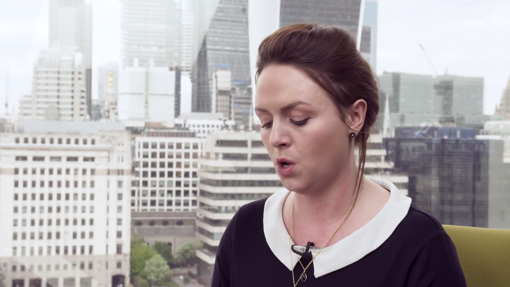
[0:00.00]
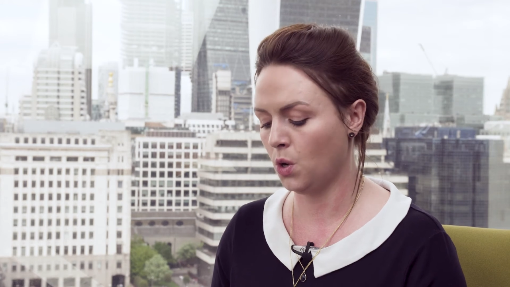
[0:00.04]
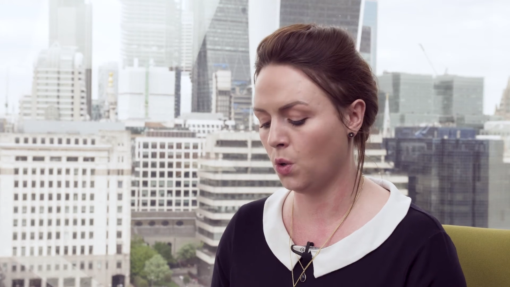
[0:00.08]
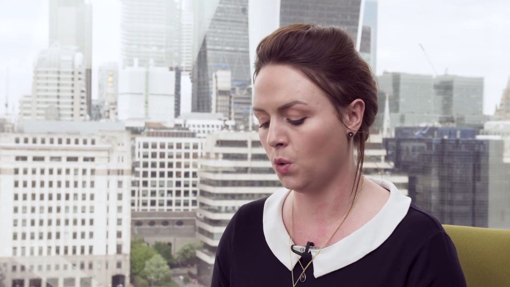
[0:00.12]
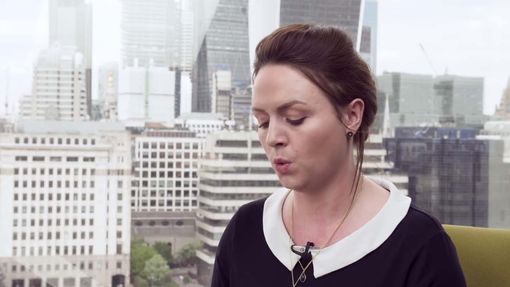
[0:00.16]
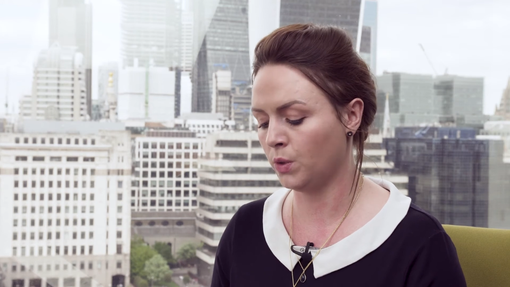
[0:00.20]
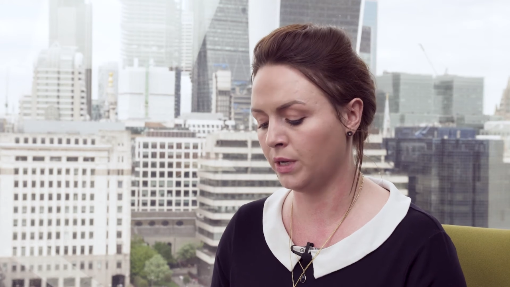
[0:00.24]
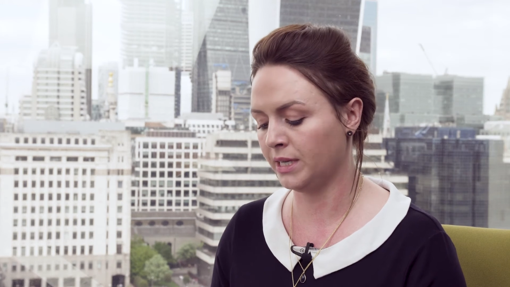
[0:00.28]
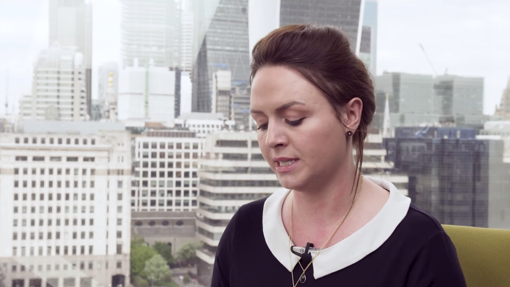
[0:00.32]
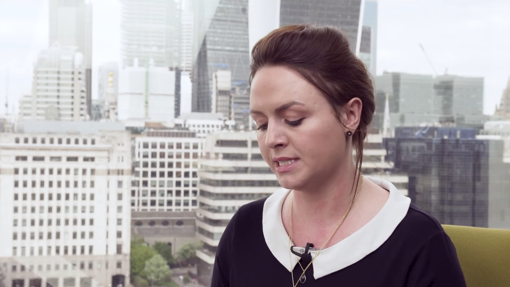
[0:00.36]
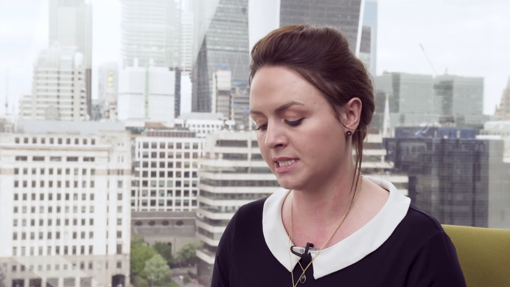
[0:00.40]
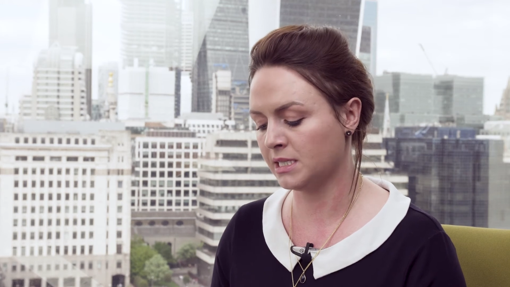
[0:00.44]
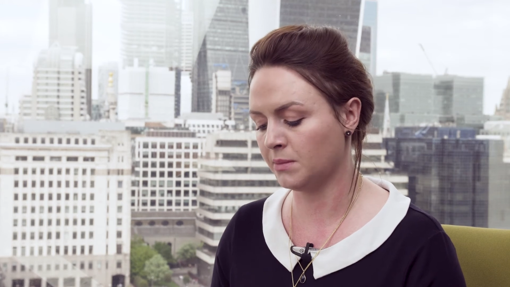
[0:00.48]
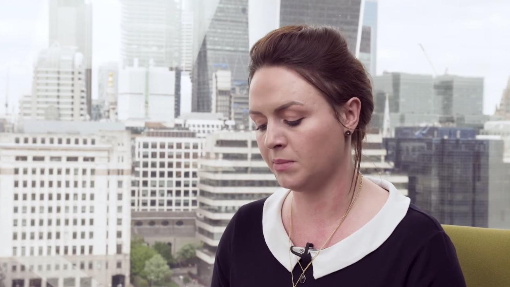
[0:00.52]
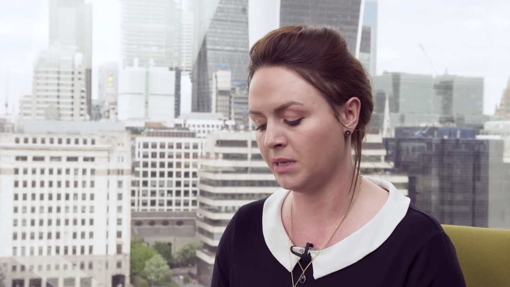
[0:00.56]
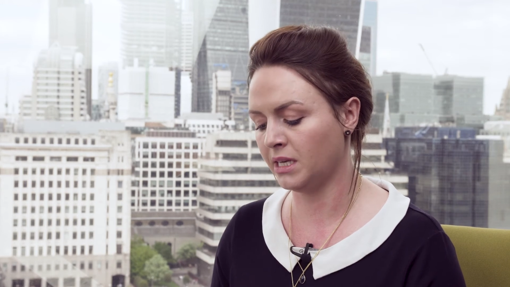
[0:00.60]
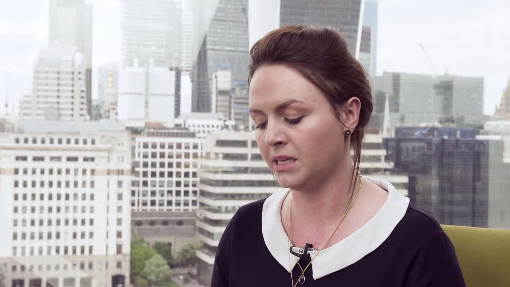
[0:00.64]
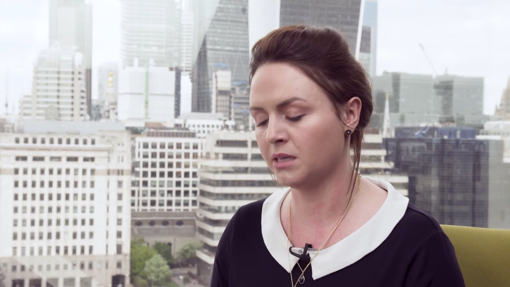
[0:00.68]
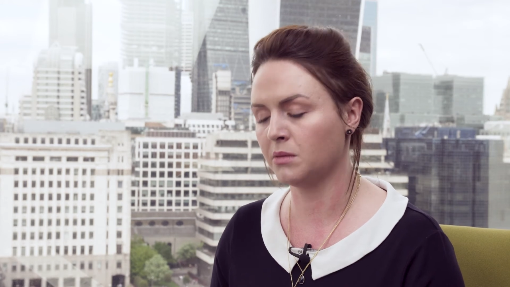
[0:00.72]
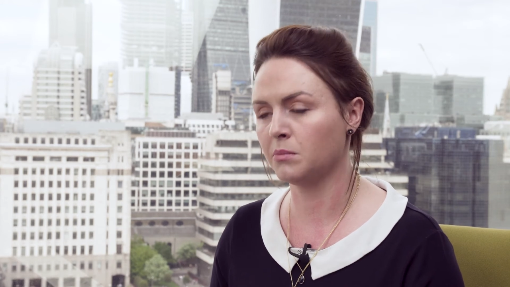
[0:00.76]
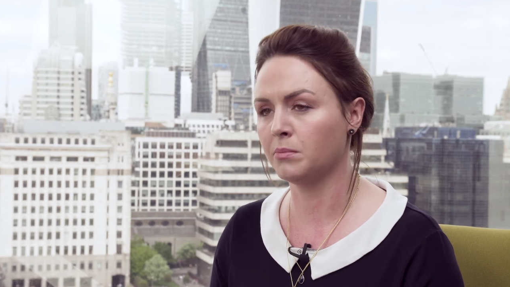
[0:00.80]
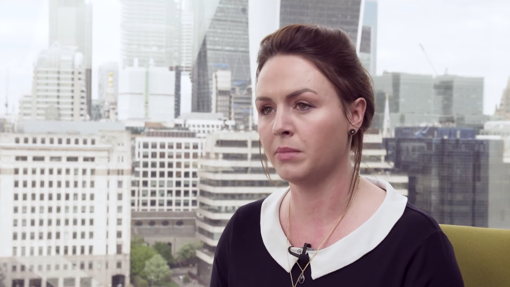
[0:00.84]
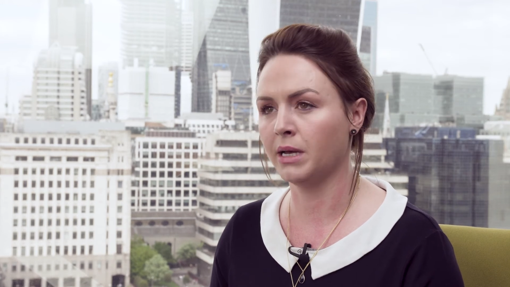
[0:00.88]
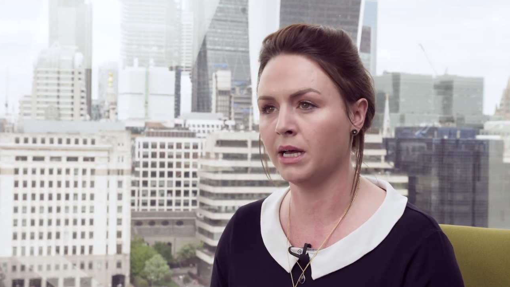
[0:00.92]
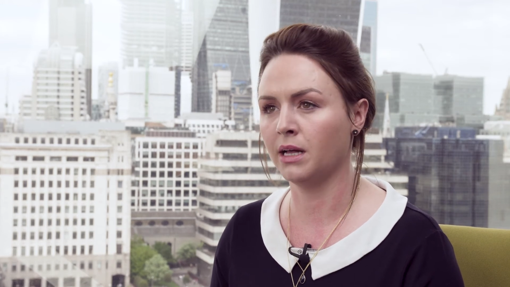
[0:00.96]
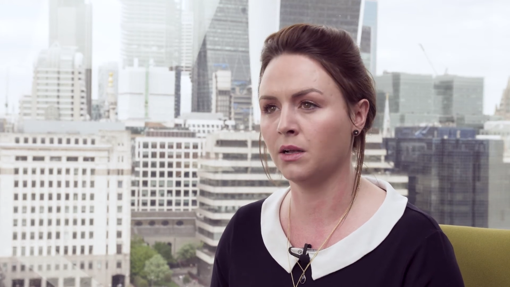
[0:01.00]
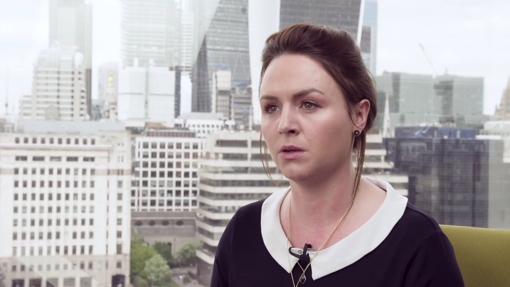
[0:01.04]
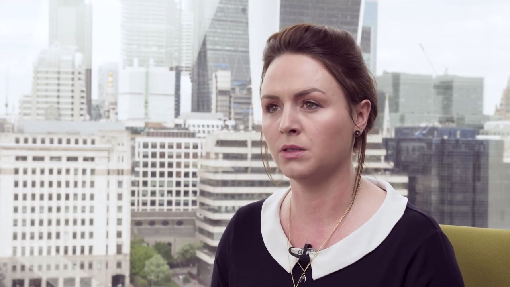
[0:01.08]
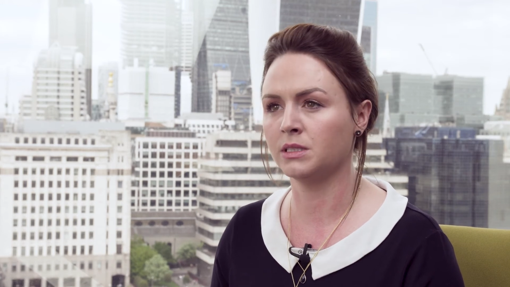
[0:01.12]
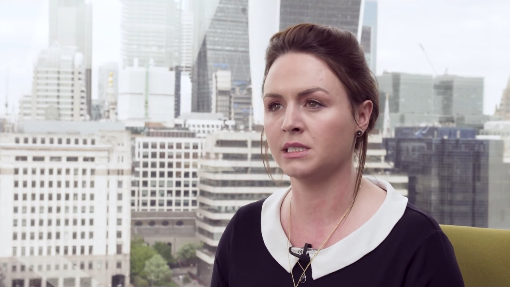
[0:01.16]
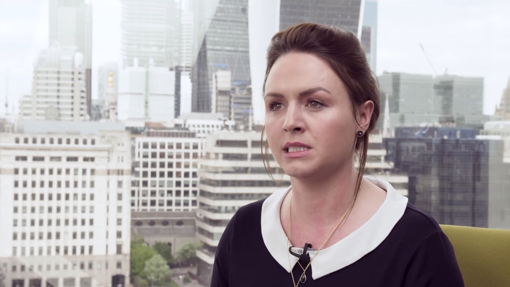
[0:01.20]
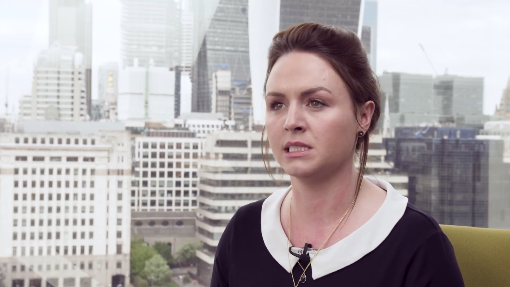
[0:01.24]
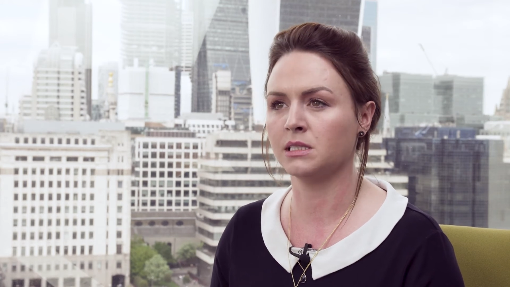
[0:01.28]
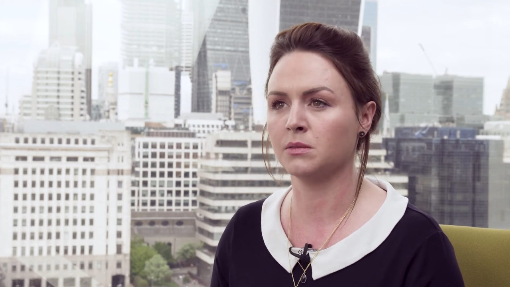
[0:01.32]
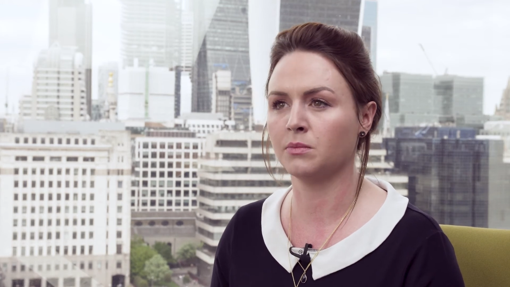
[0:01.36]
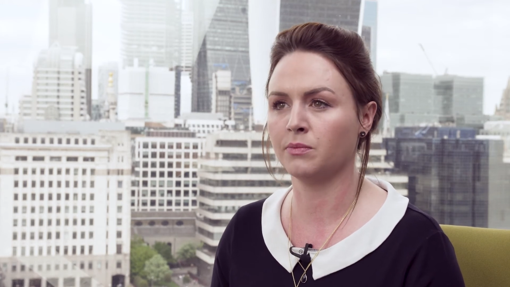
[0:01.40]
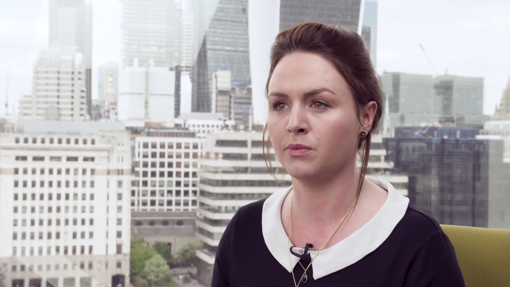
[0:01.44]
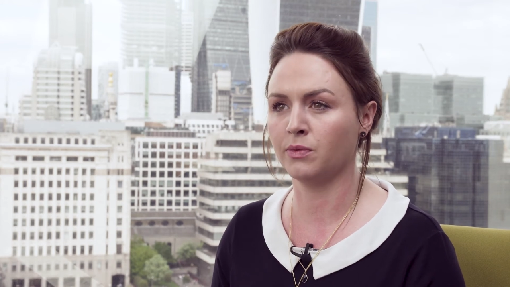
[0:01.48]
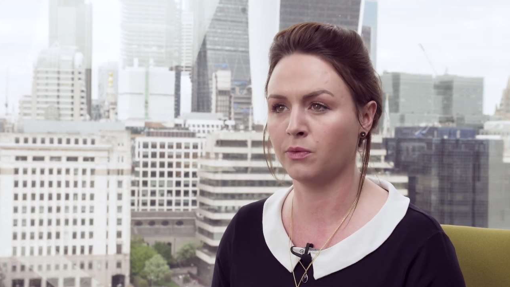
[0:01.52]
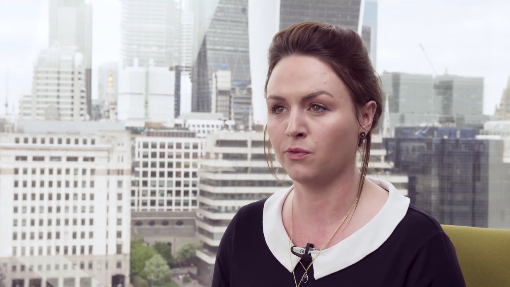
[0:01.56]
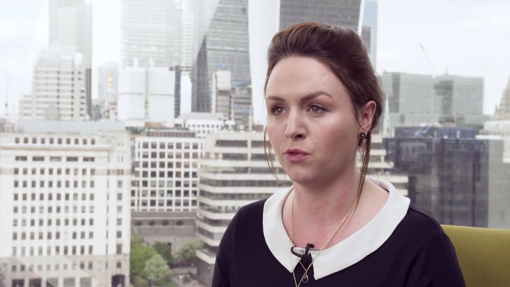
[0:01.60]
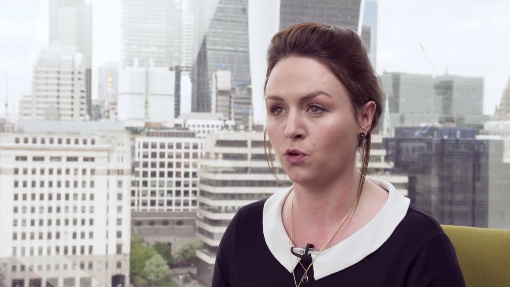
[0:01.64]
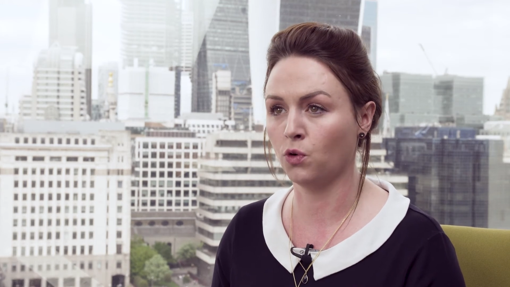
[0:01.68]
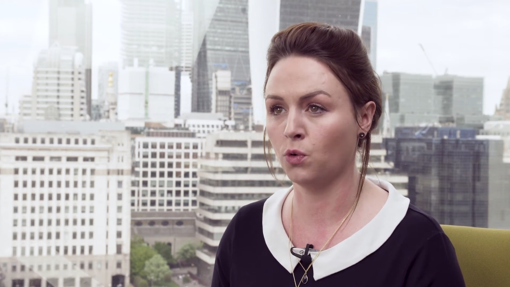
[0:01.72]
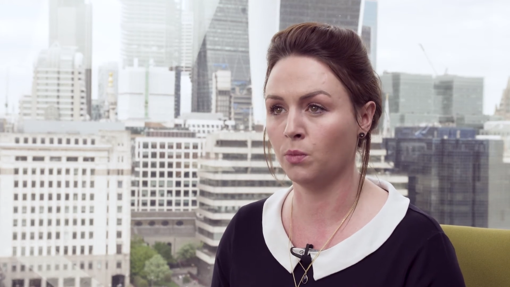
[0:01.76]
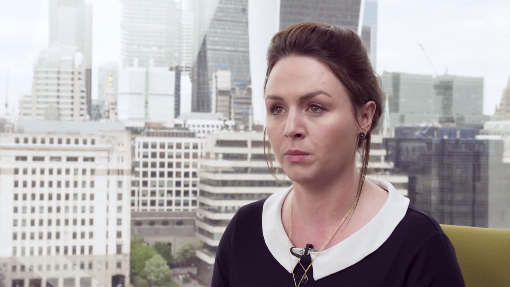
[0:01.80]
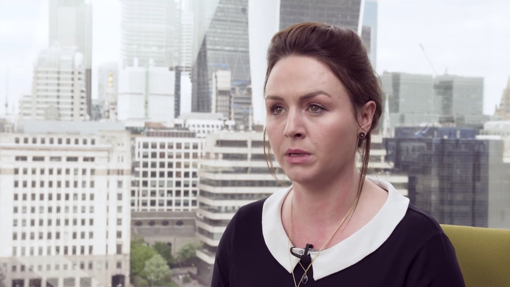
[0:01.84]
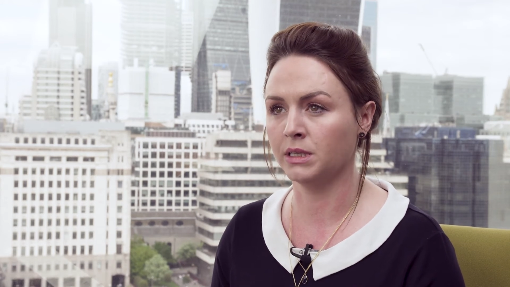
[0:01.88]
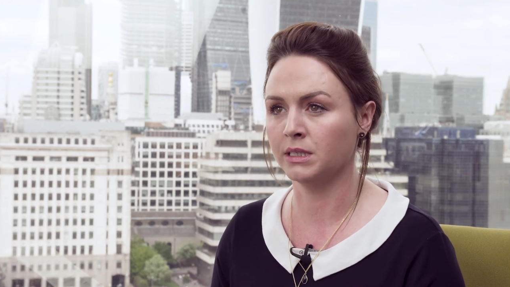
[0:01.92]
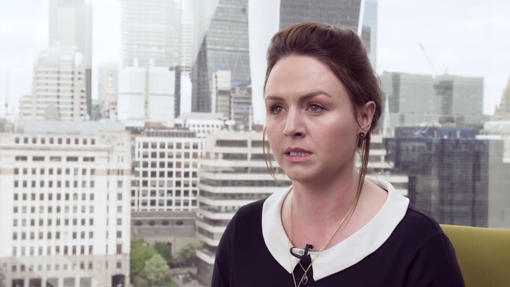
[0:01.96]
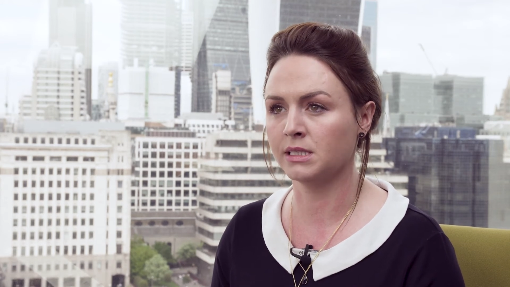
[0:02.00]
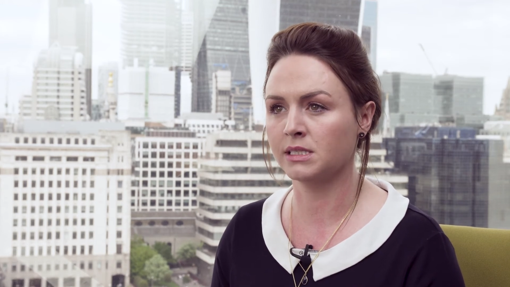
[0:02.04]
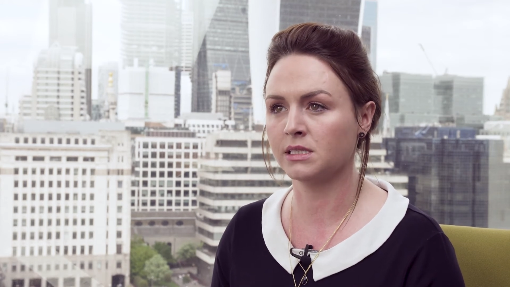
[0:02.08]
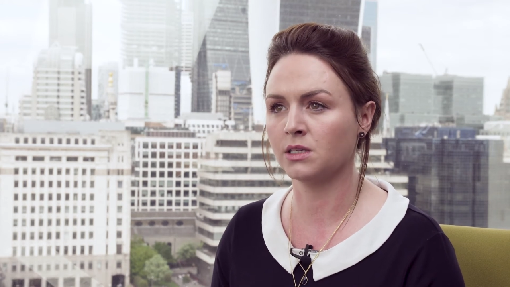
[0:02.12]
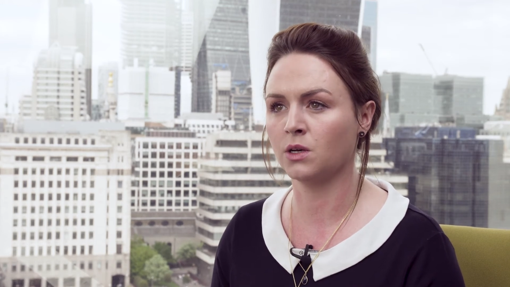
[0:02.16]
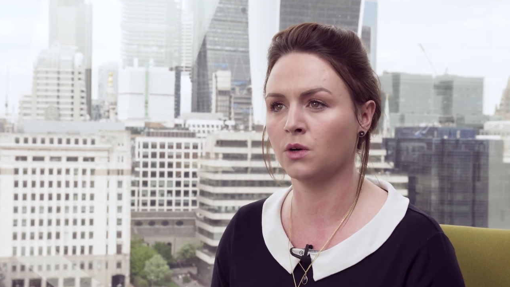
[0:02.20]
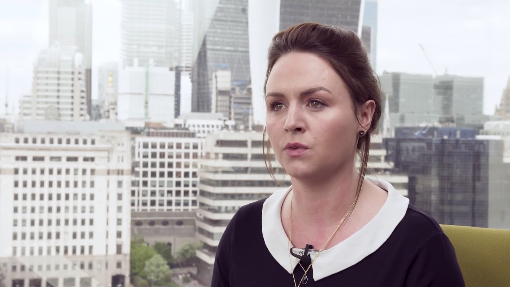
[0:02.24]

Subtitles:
or needs to be compelled into performance